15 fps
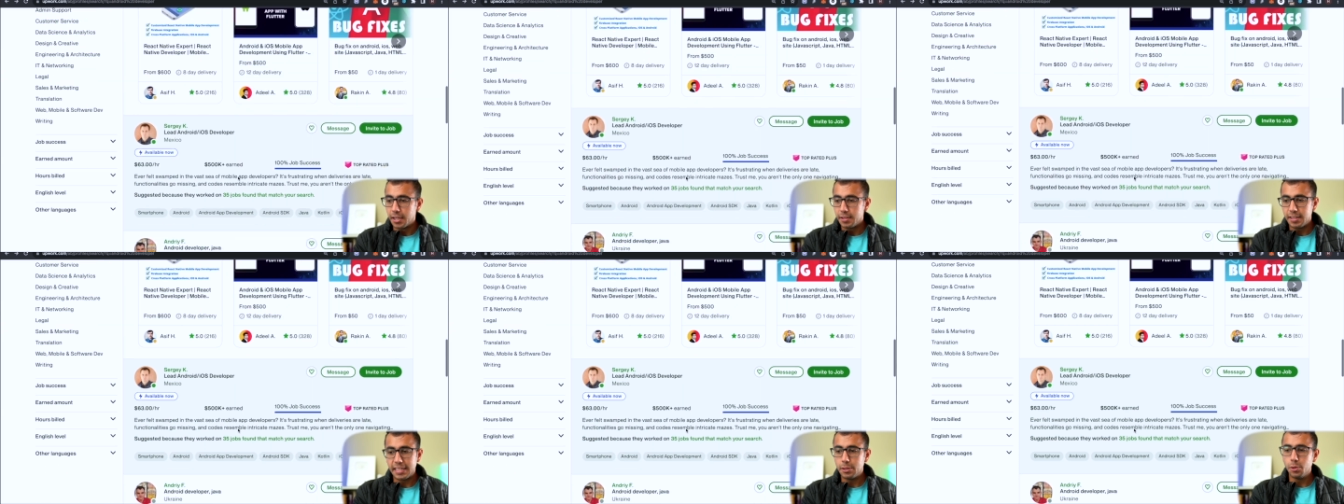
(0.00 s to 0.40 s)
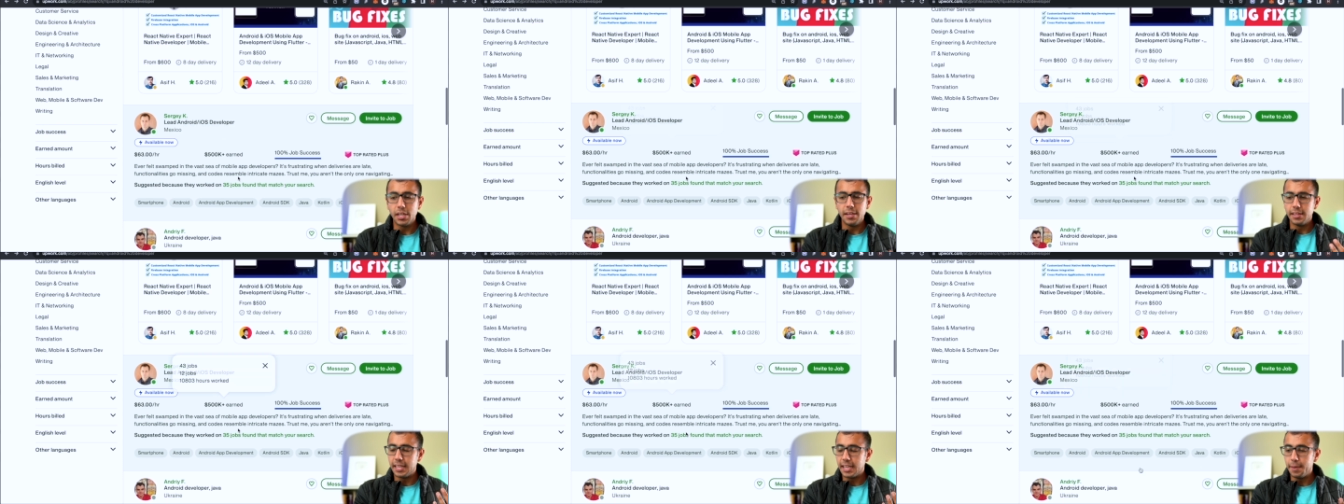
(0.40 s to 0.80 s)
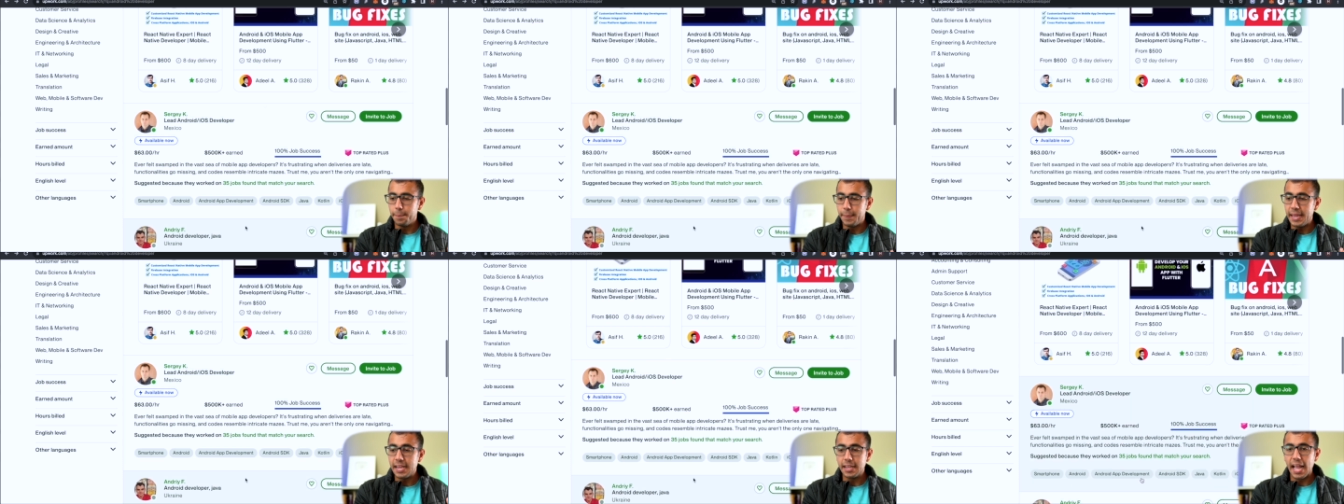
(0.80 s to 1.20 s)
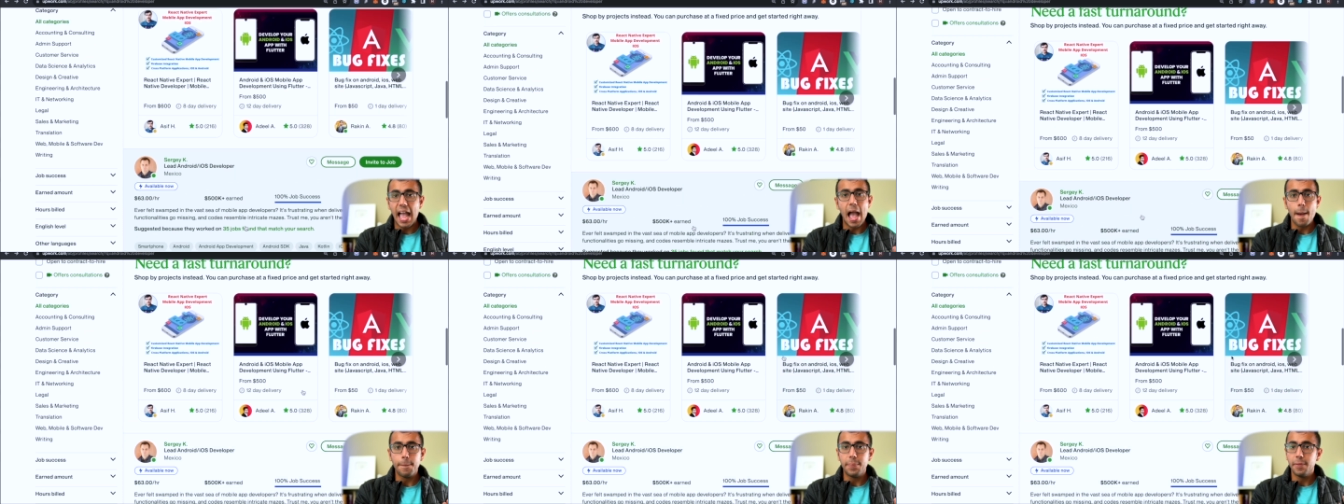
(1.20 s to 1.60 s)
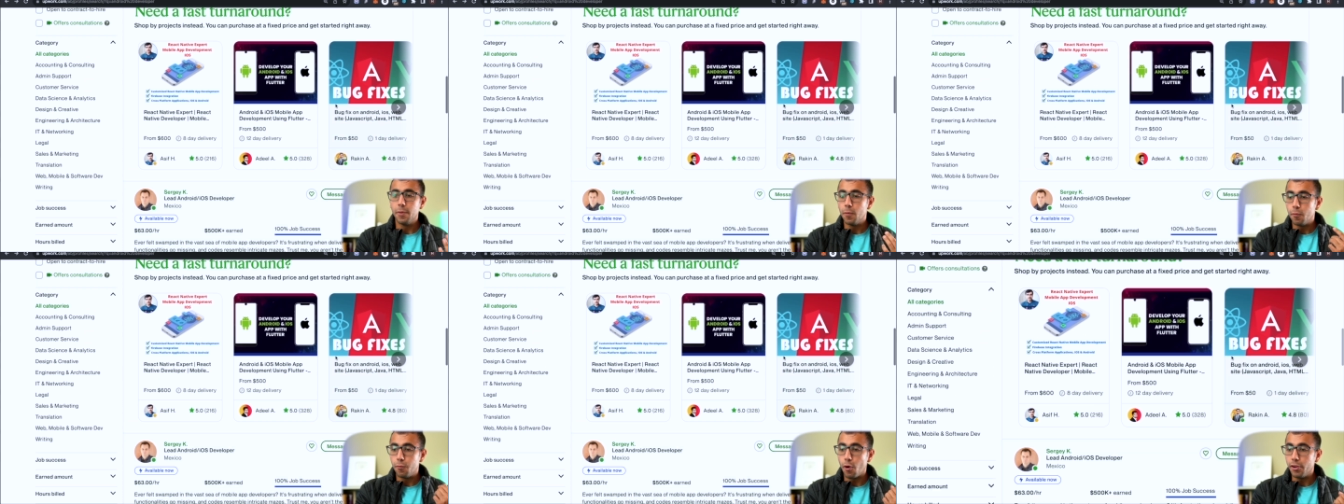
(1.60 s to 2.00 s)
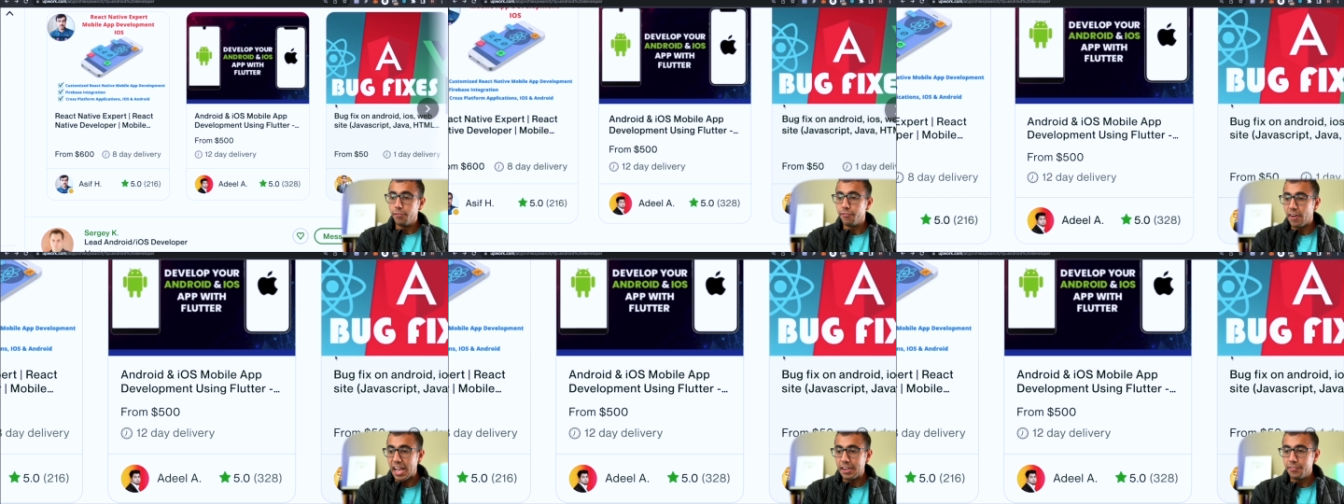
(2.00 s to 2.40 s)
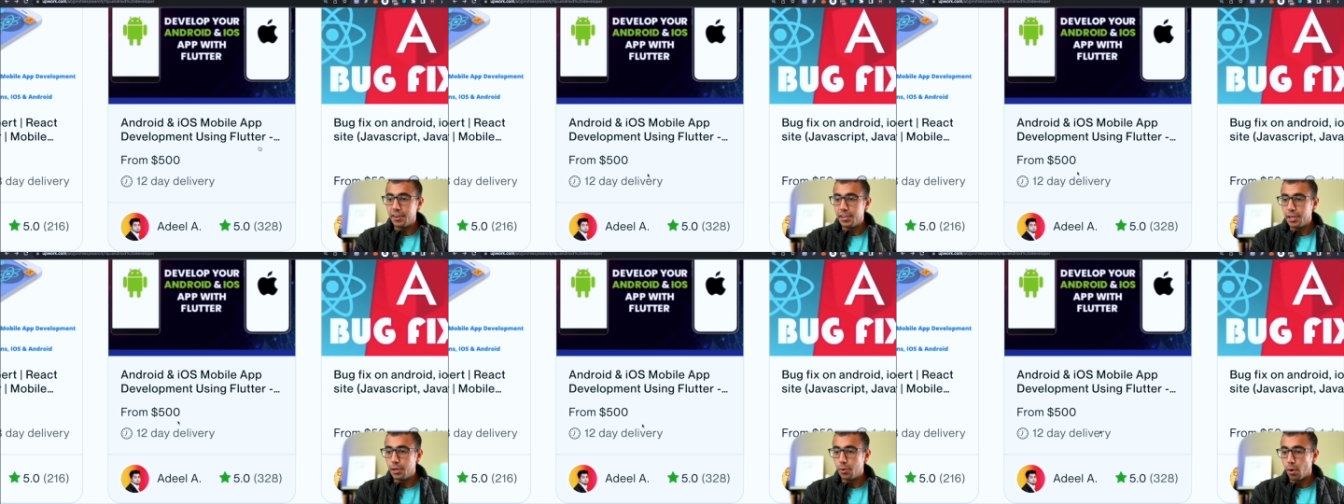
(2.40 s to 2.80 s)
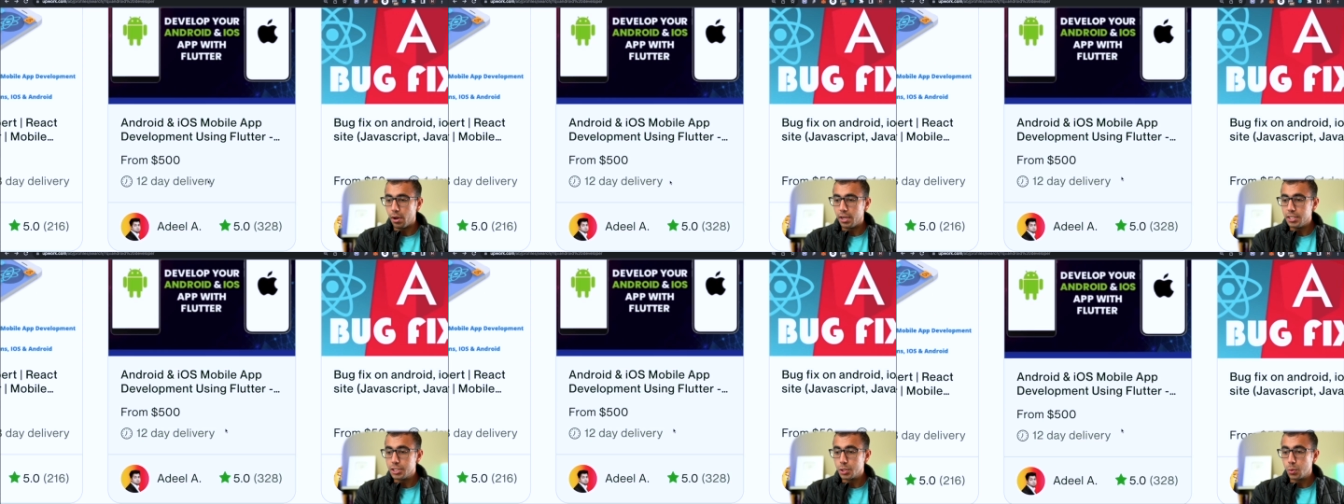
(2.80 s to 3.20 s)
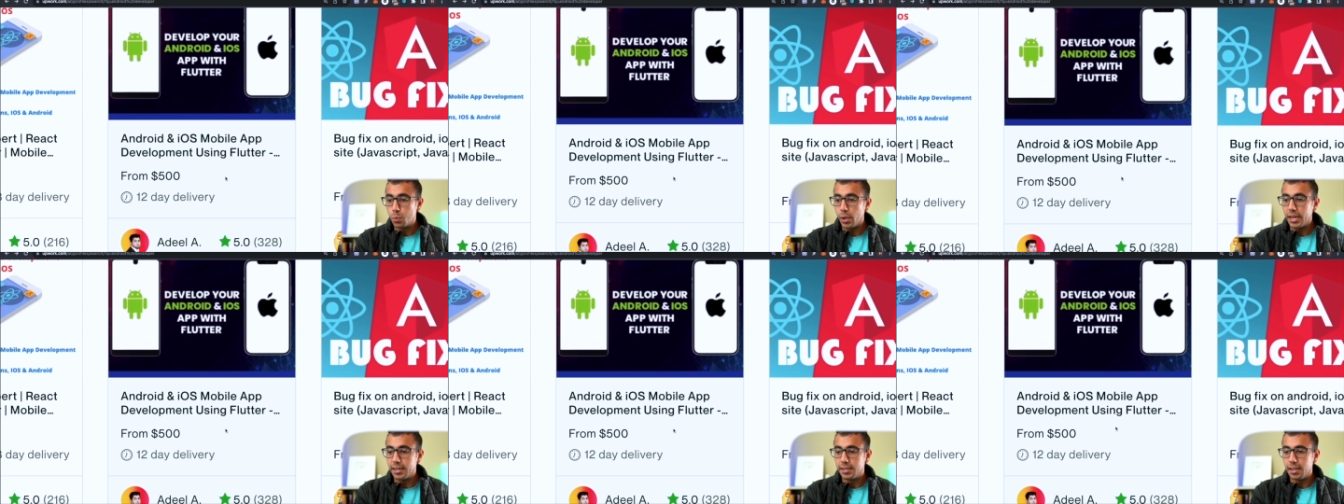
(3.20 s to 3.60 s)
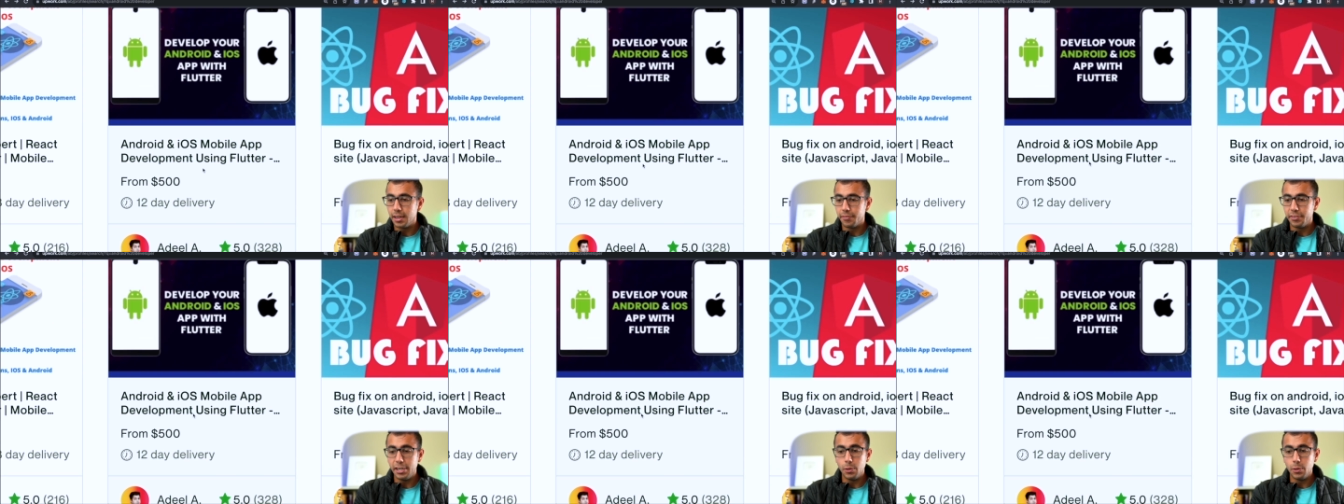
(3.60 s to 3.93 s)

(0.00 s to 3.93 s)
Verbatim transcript: They can make app for $500, quick delivery,